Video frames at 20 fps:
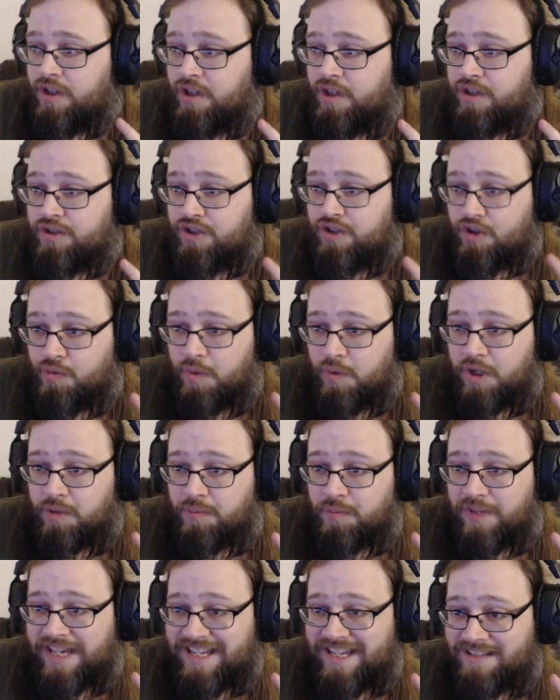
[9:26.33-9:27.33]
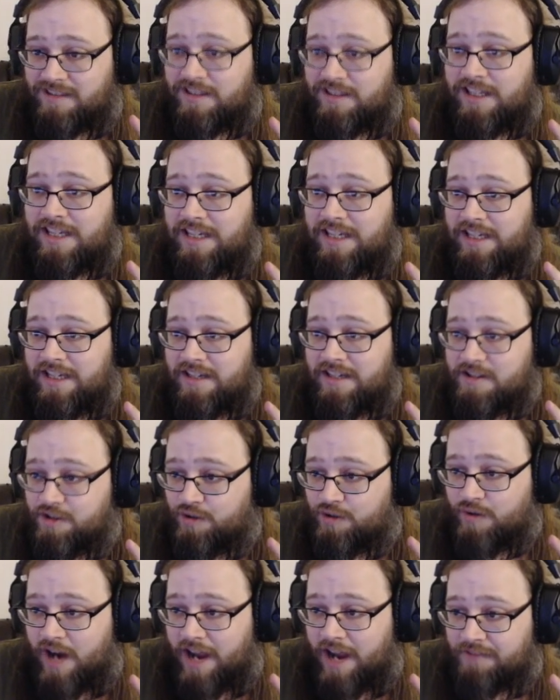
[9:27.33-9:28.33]
you will get the
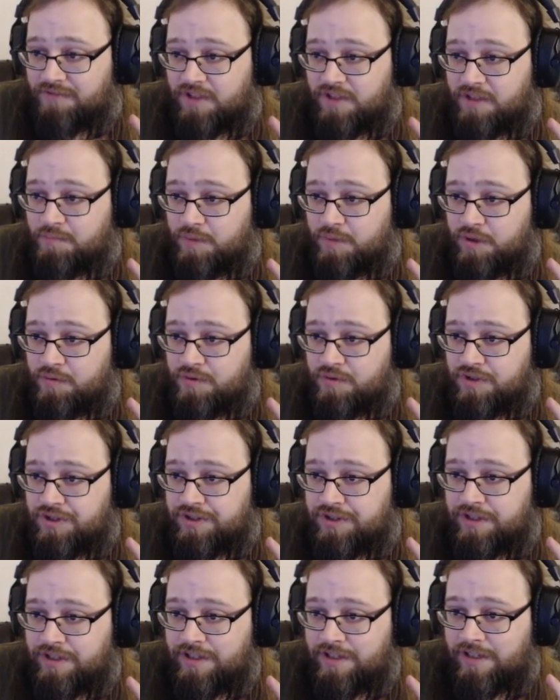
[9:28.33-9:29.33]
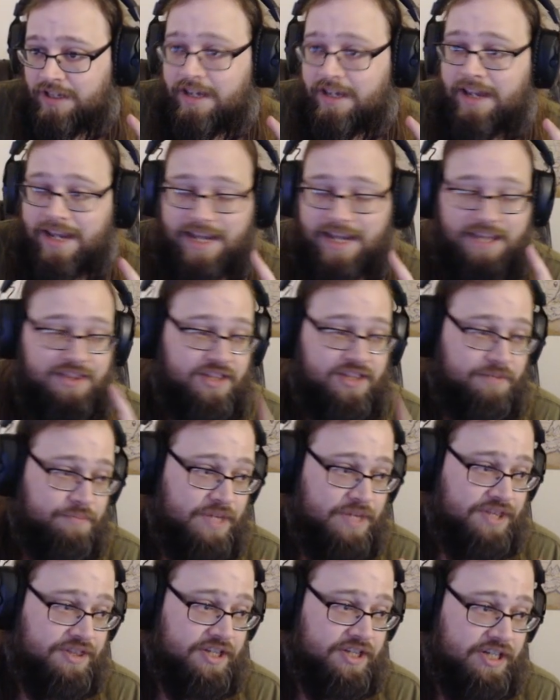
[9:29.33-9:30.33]
crafted boost and the
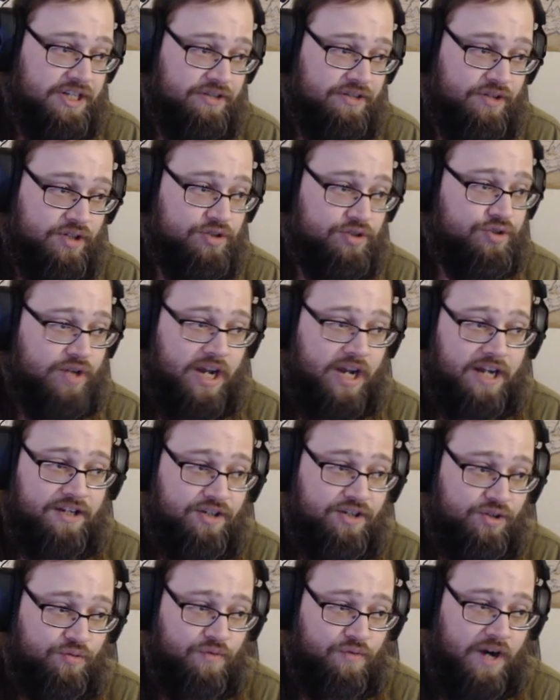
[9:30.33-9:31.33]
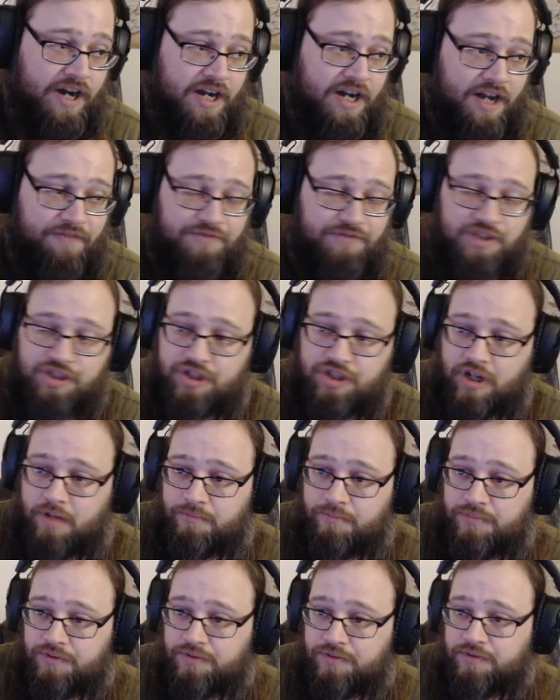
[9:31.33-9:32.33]
myth and hero track right off the jump.
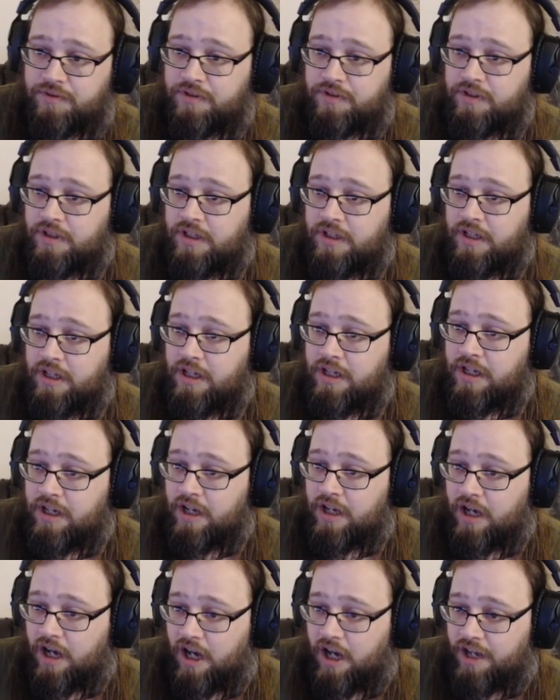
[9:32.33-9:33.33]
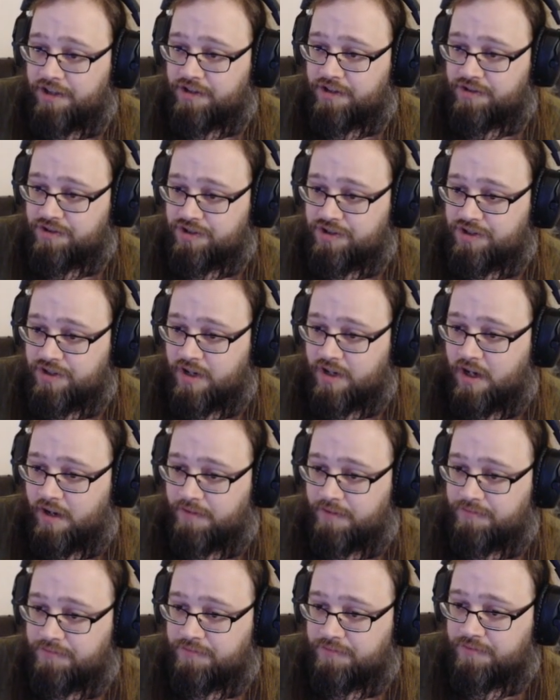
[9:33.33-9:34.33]
Other
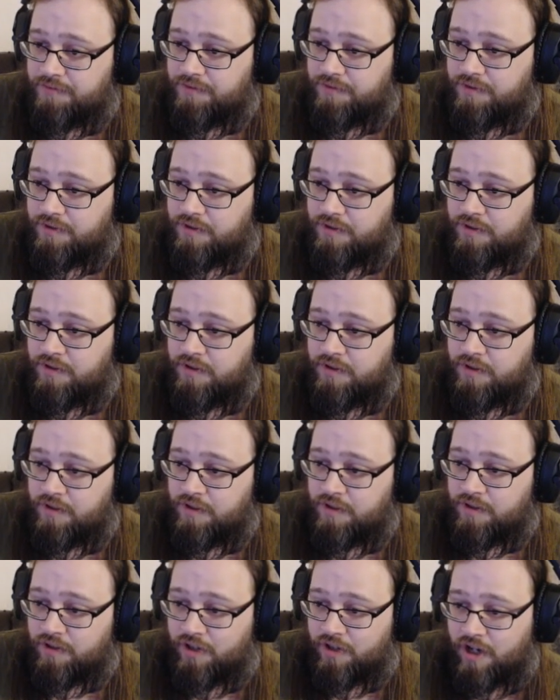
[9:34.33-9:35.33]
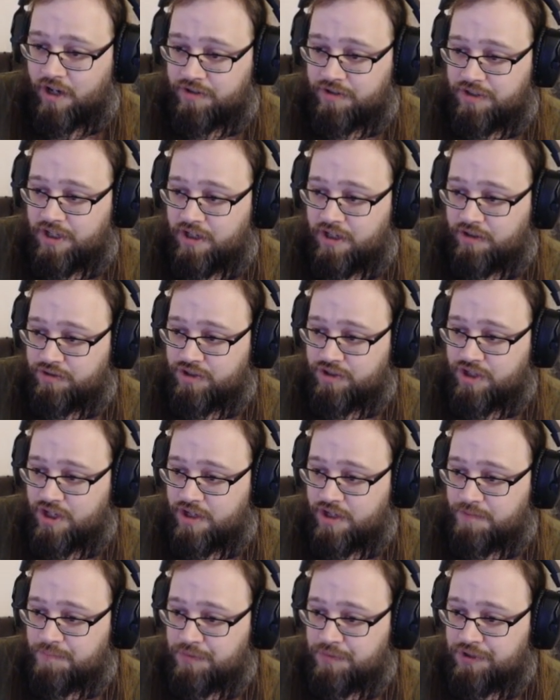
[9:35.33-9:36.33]
stuff, cartel
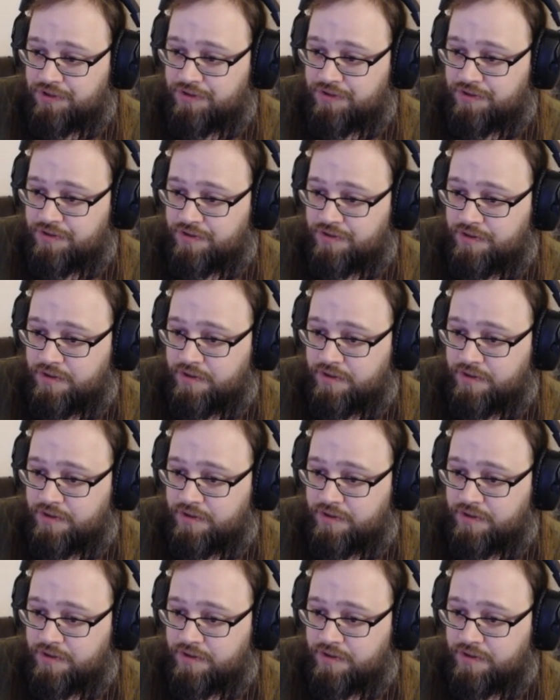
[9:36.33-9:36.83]
chips,